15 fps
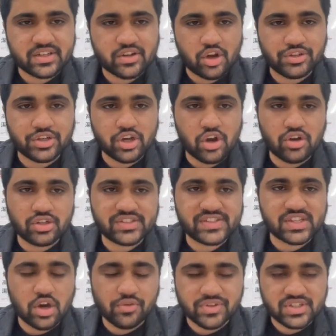on your
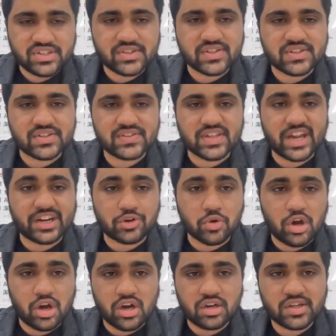services,
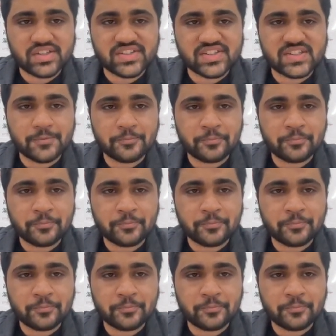networks,